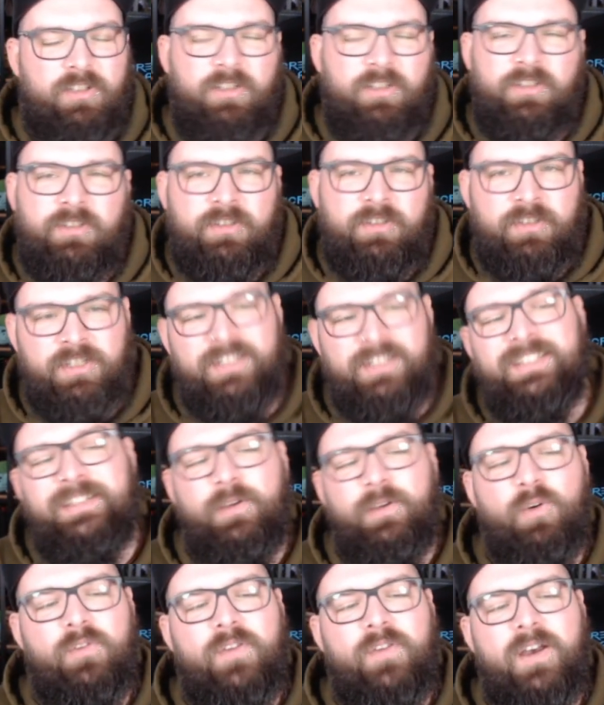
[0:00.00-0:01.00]

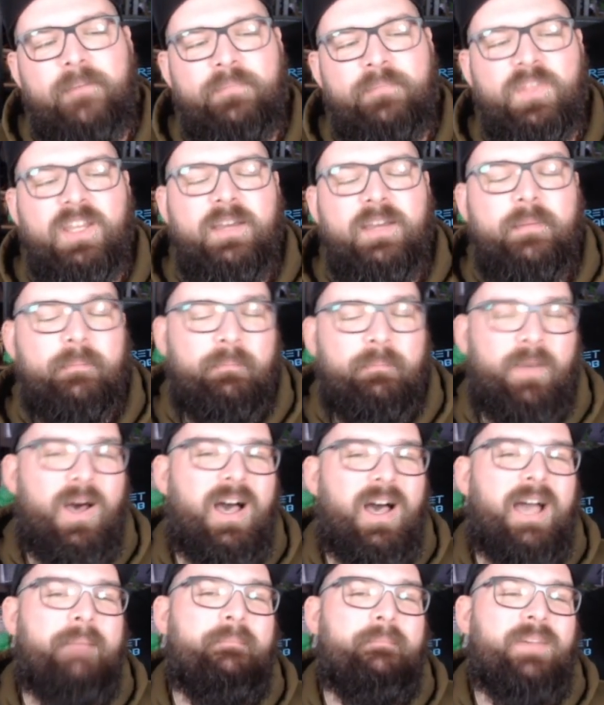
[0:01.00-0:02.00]
silver, but
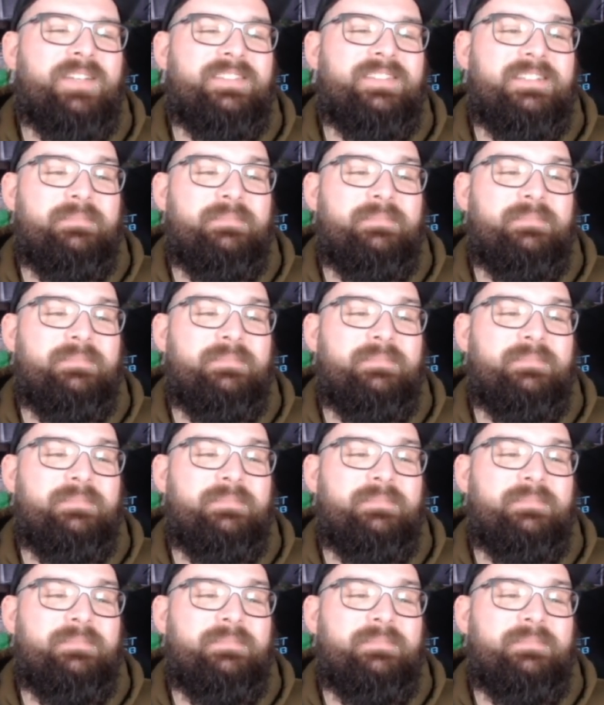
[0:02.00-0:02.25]
I must